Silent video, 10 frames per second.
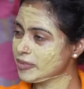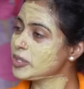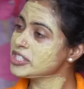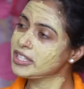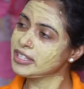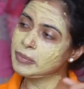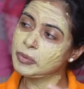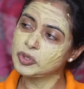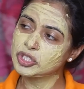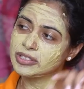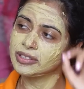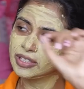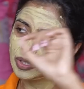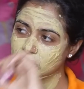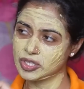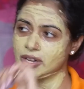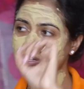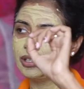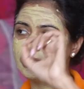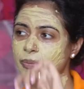what's that, an emotion that, that you
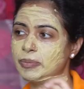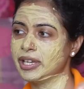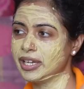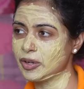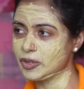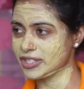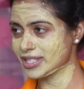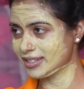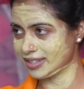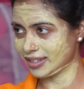struggle to play on screen?